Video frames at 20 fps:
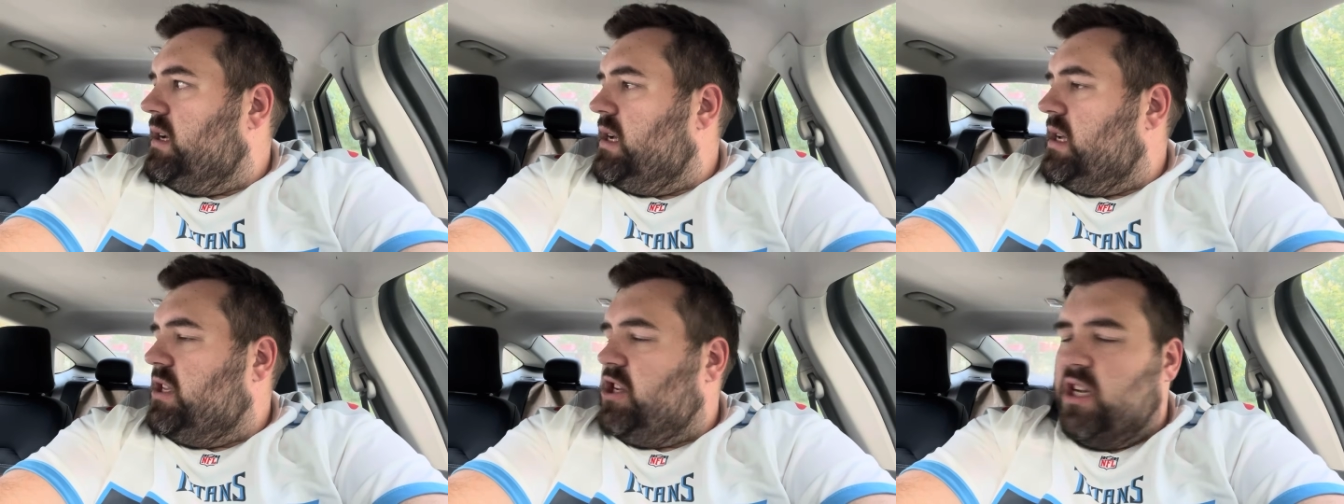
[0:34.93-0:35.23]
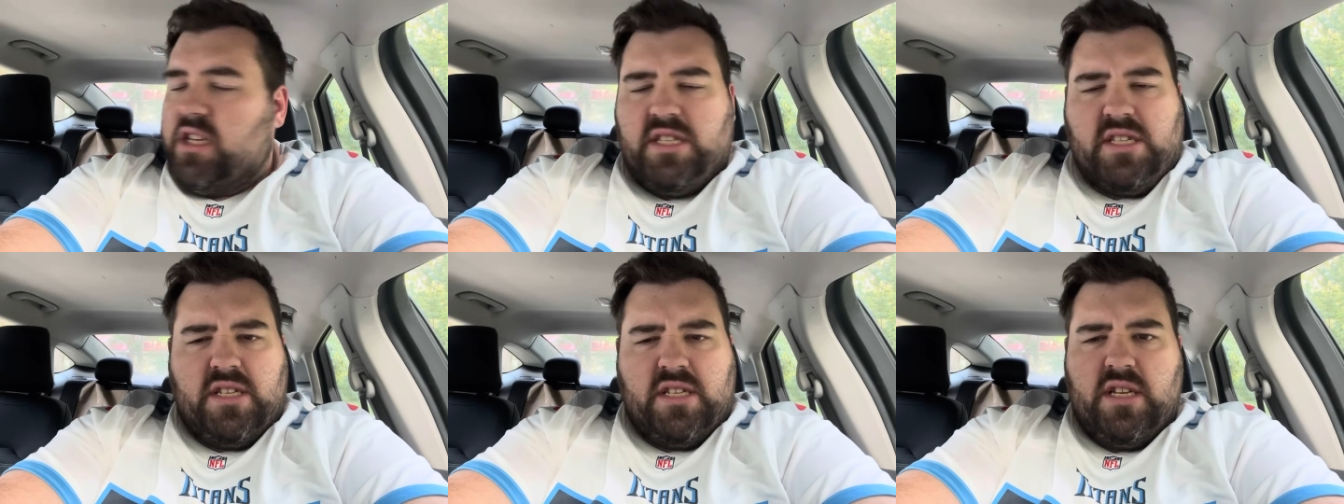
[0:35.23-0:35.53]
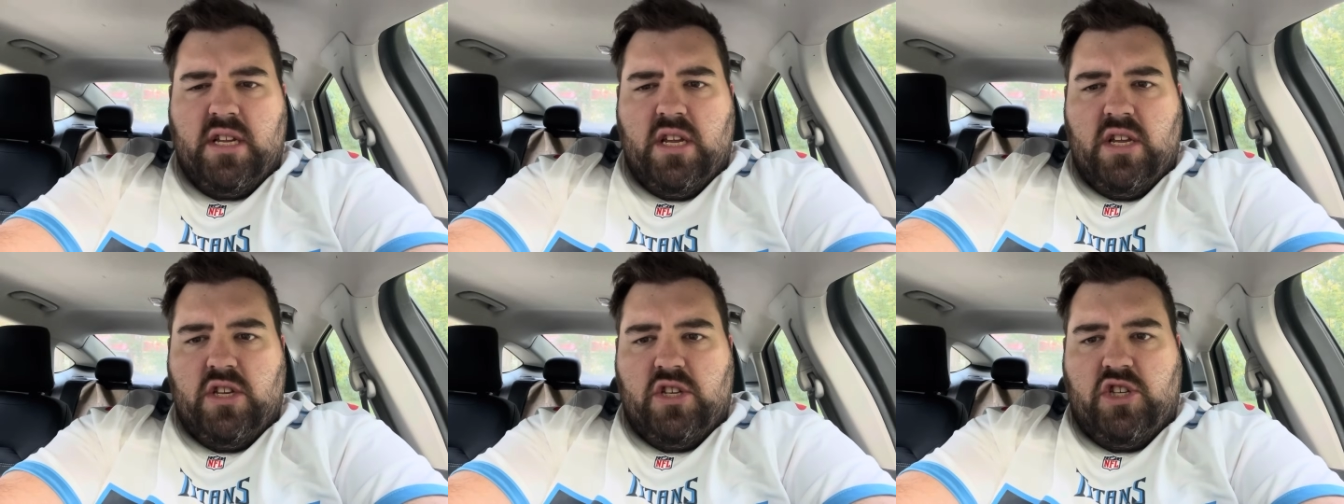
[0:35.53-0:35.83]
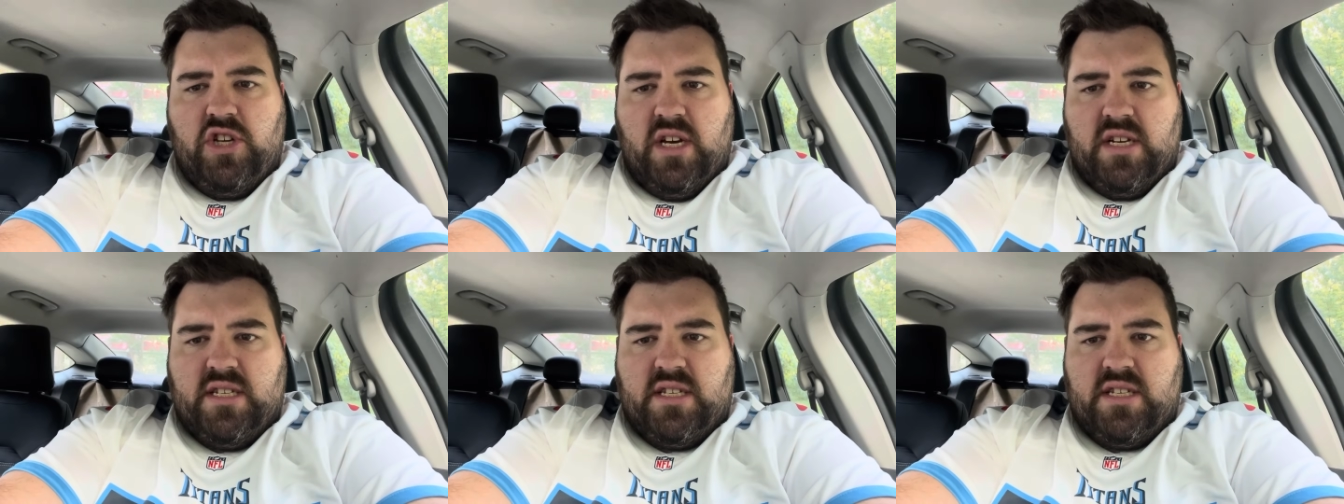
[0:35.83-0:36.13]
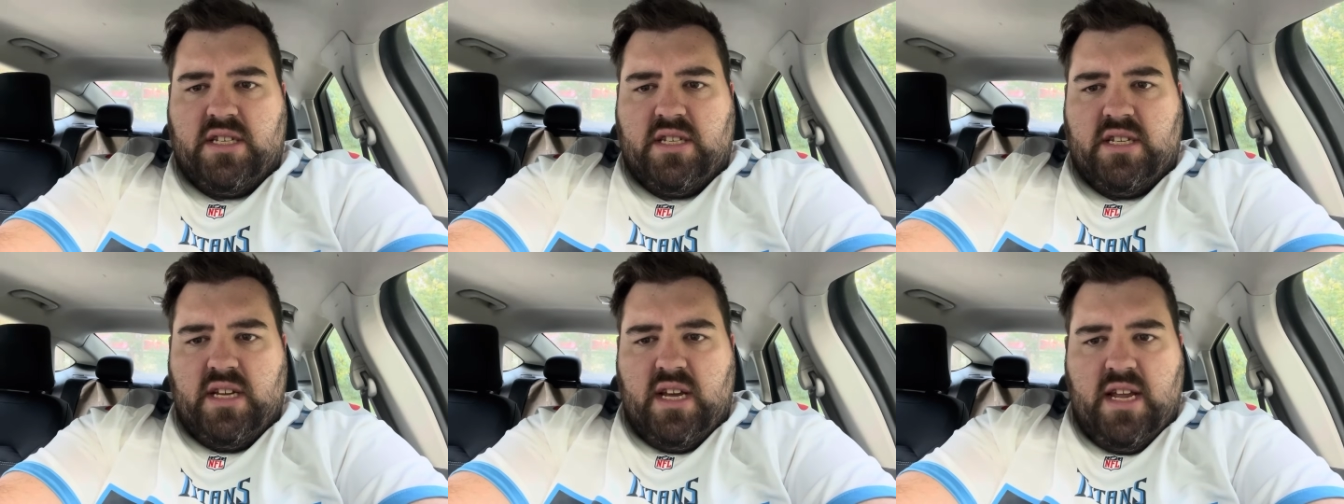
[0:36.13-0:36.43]
just
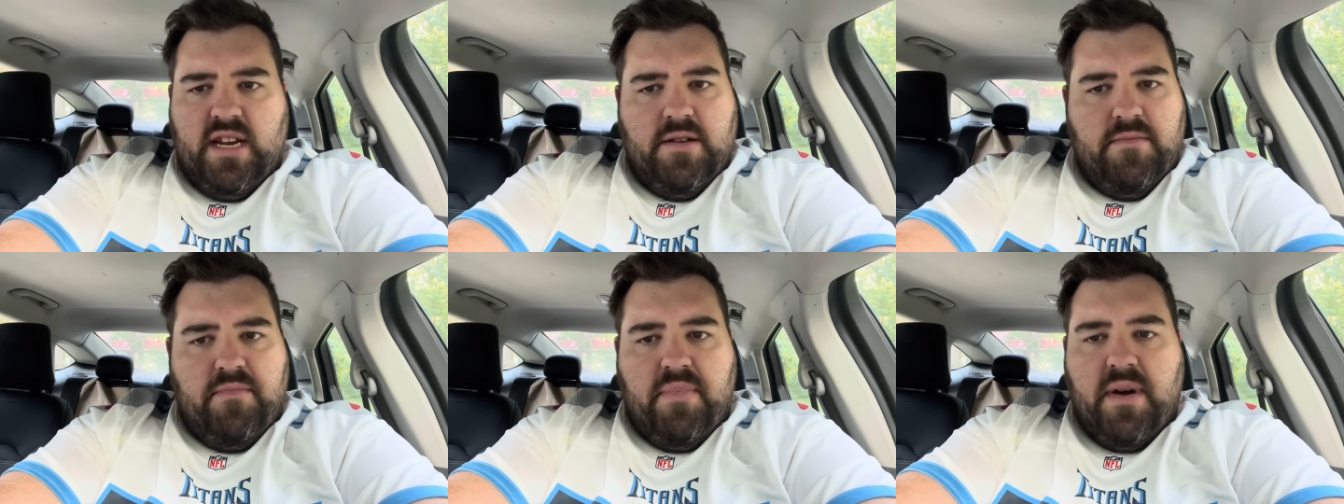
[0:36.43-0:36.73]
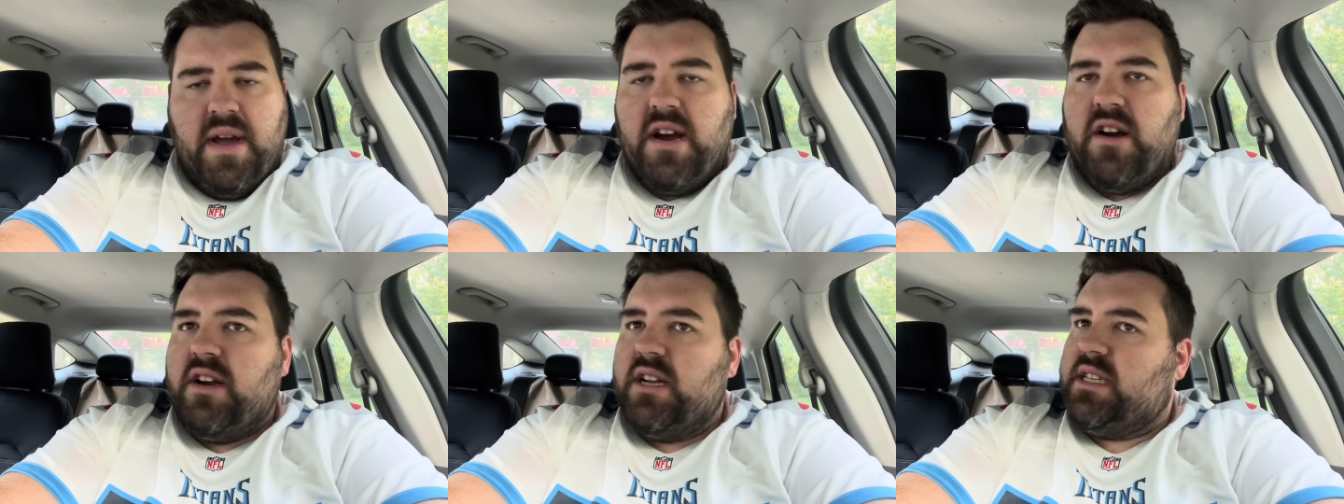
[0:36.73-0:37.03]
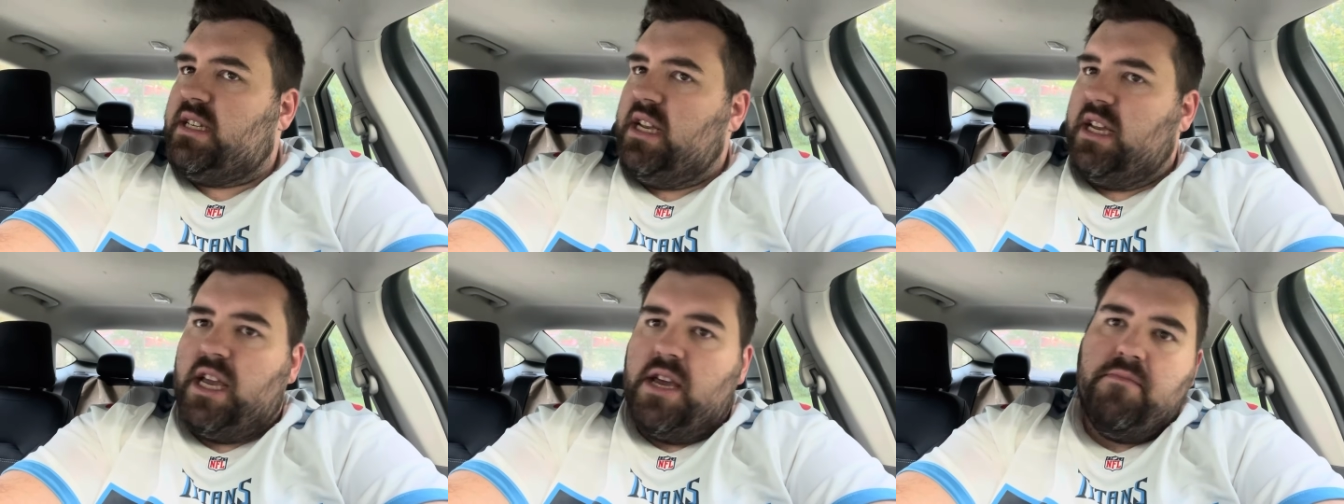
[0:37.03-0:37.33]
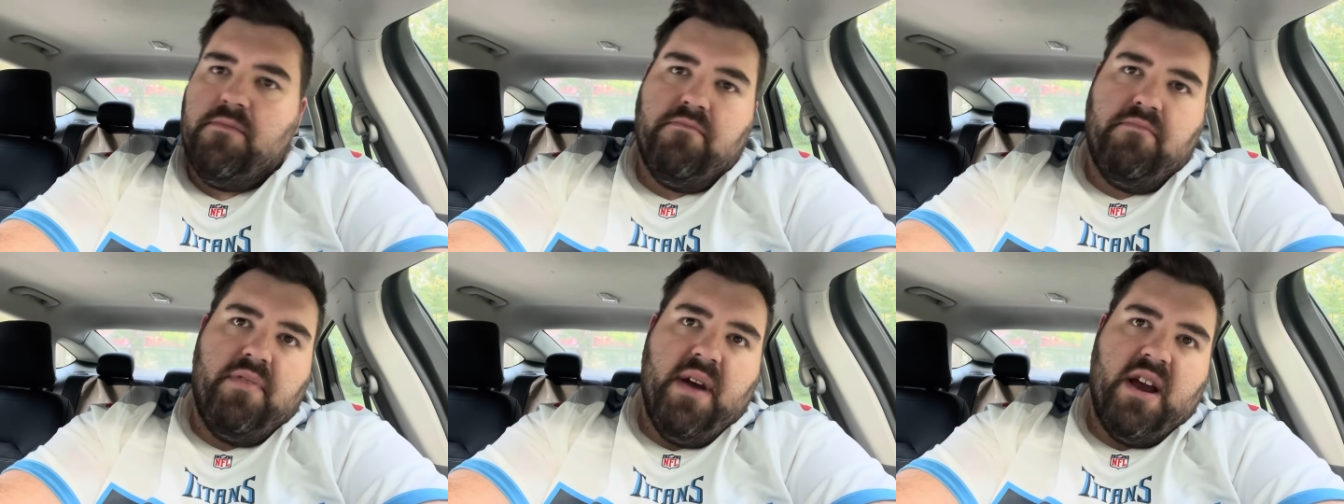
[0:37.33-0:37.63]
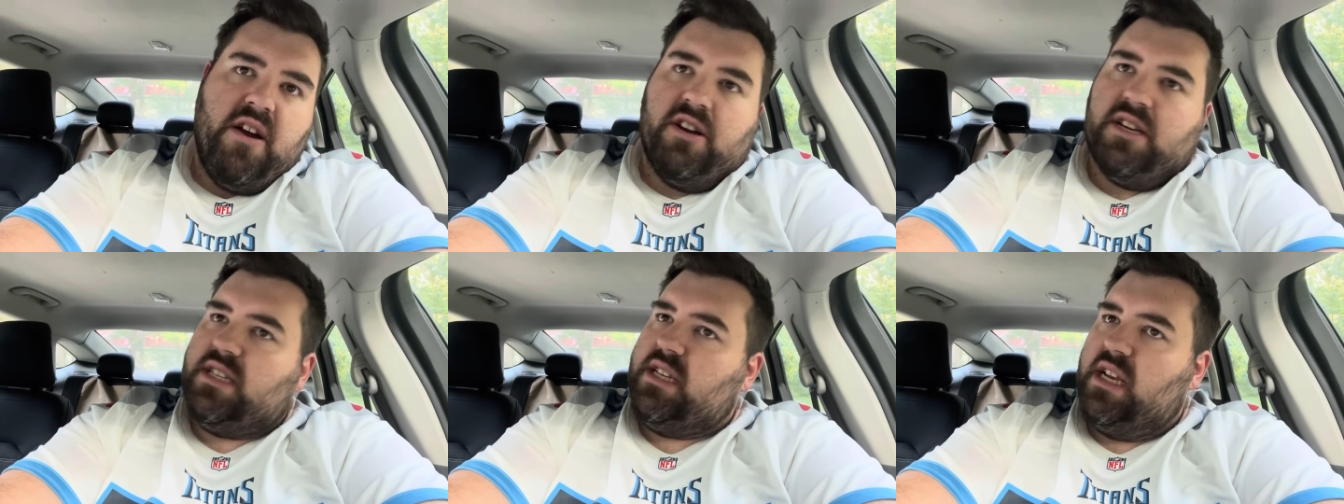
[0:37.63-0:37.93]
just an embarrassing,
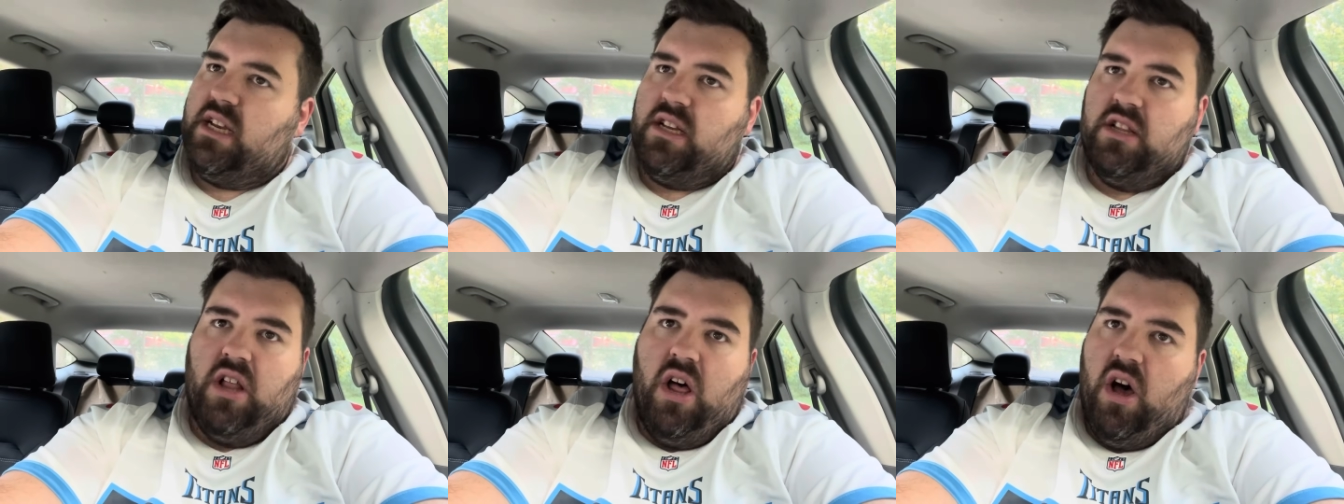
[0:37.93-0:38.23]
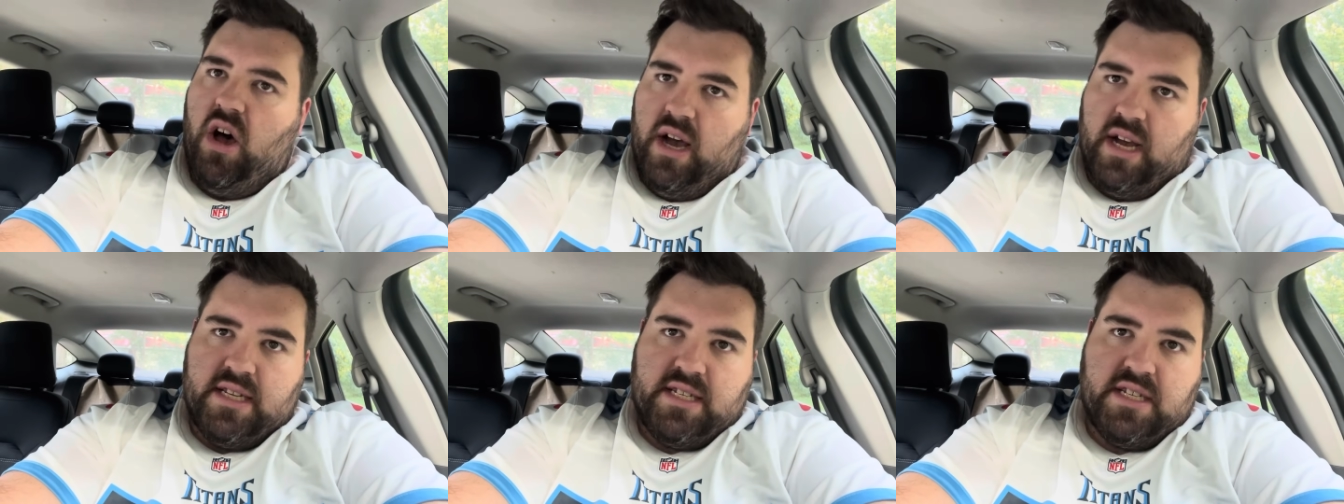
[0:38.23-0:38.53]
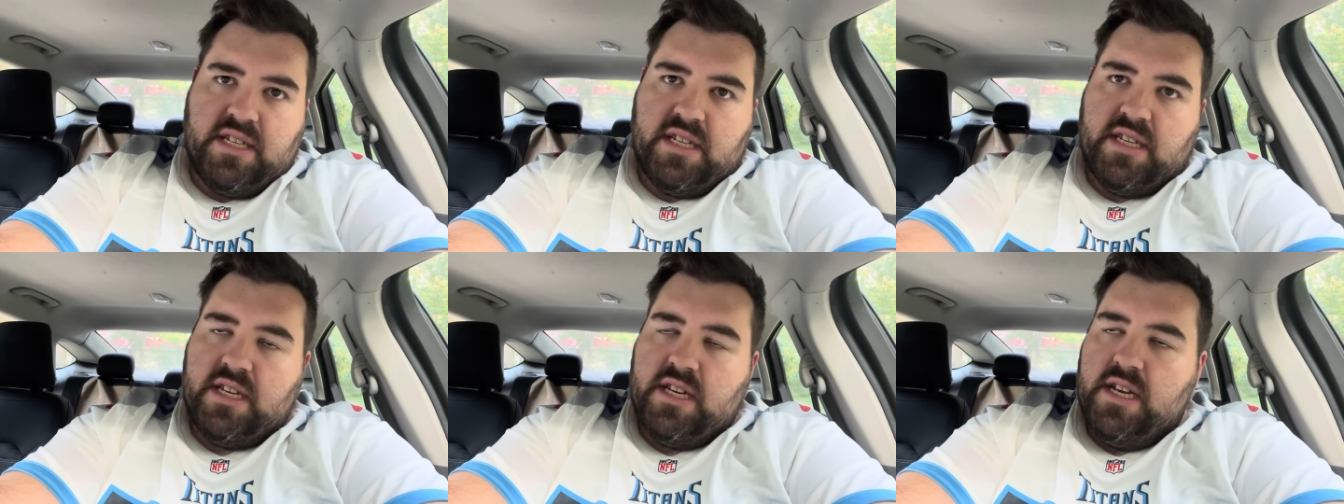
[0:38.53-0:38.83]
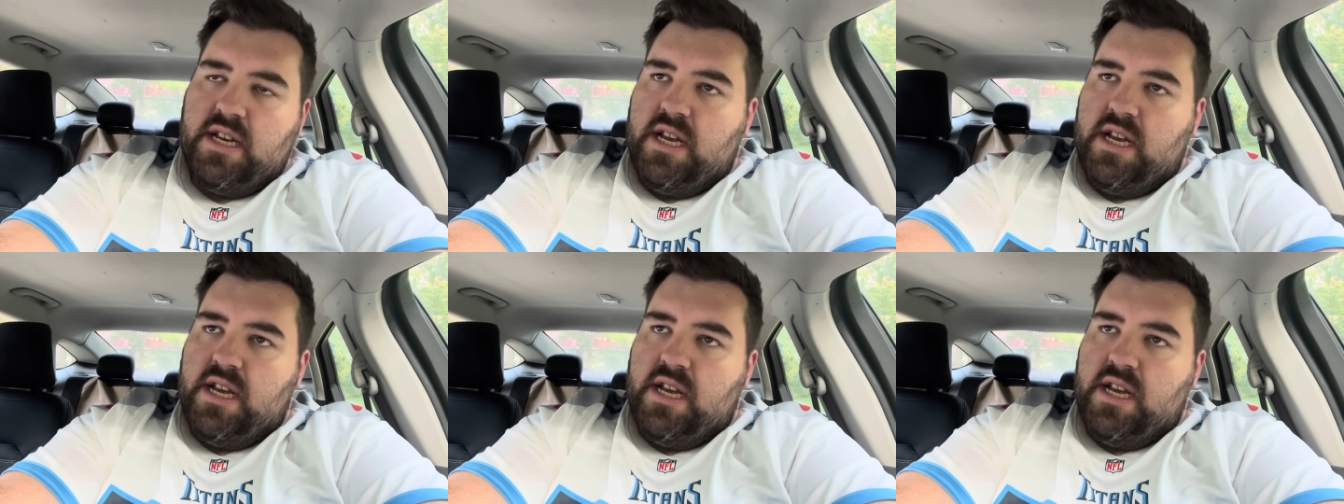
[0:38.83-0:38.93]
embarrassing loss.